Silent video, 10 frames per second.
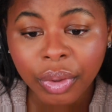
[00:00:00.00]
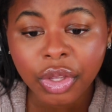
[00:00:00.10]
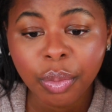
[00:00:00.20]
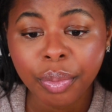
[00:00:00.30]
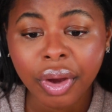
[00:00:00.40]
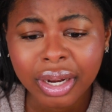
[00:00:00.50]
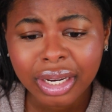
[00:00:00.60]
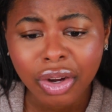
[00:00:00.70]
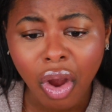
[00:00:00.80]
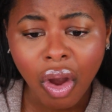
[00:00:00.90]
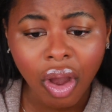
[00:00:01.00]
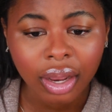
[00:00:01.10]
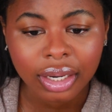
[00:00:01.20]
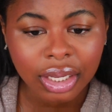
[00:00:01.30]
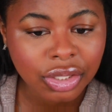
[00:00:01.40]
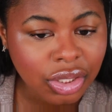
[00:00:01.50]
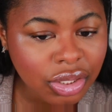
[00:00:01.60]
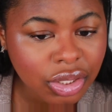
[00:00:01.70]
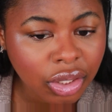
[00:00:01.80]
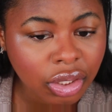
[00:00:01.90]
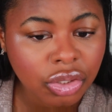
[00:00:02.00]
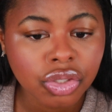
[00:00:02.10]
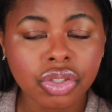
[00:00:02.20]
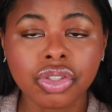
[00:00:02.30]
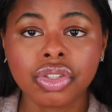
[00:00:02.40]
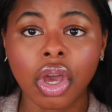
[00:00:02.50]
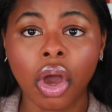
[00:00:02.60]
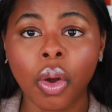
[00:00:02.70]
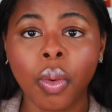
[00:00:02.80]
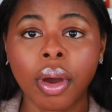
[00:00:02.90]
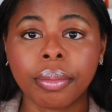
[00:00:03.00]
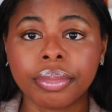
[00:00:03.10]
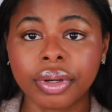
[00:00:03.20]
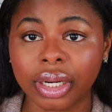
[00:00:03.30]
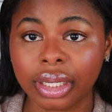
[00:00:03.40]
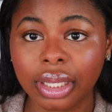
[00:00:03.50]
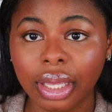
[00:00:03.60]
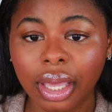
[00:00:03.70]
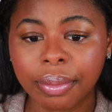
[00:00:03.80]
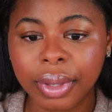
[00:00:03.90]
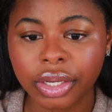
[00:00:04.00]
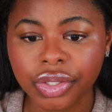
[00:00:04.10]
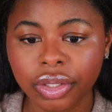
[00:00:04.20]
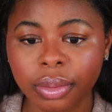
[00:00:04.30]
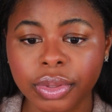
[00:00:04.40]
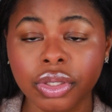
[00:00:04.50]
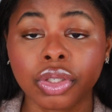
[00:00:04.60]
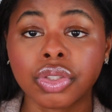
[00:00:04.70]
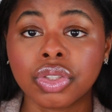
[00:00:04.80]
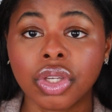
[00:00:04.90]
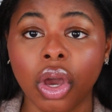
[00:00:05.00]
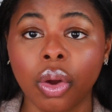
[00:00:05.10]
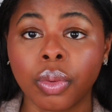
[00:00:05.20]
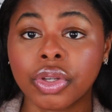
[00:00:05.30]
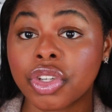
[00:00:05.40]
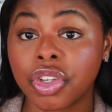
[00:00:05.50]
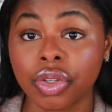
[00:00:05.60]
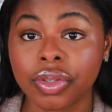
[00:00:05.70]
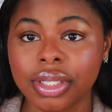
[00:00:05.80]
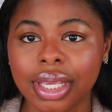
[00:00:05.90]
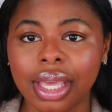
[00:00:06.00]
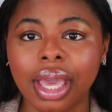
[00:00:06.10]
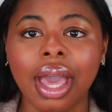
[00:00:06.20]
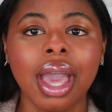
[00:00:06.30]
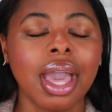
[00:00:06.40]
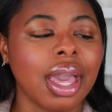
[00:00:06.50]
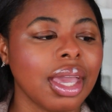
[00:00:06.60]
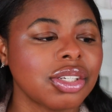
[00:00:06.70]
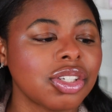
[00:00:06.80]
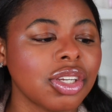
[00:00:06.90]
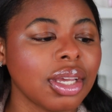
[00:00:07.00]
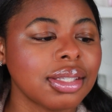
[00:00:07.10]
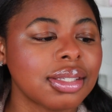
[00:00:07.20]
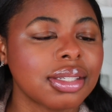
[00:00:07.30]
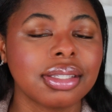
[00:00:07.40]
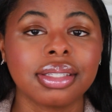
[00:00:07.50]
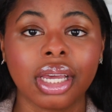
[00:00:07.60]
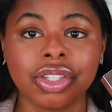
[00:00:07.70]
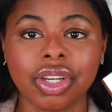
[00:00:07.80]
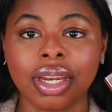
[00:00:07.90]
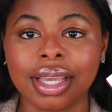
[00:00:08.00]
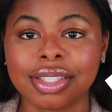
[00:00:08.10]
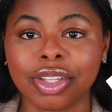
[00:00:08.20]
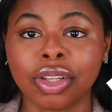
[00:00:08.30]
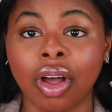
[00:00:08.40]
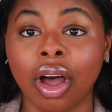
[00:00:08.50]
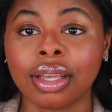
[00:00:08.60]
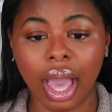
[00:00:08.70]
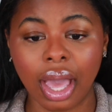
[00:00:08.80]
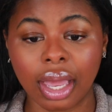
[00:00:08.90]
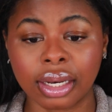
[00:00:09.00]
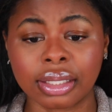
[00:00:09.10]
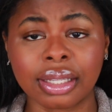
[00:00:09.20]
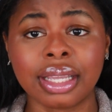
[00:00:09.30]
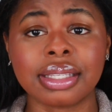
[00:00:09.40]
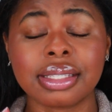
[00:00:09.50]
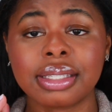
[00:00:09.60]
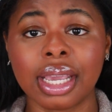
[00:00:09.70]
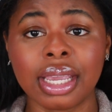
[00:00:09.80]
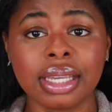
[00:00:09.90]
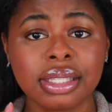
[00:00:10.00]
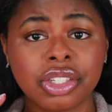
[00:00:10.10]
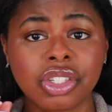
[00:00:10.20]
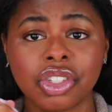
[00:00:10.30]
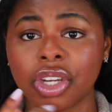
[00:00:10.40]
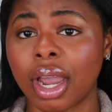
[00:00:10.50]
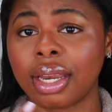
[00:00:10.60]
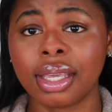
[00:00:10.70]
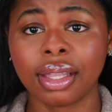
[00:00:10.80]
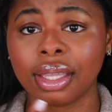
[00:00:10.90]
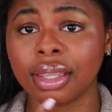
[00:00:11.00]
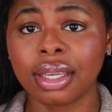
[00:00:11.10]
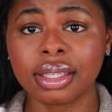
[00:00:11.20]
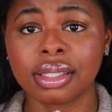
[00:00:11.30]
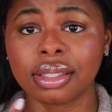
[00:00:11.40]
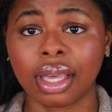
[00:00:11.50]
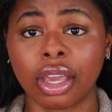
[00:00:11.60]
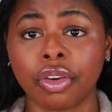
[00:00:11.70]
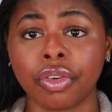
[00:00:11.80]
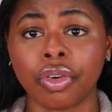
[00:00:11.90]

when you put it on, it just looks so pretty. It makes your lips look so juicy. It's just such a nice gloss, and it stays shiny like this like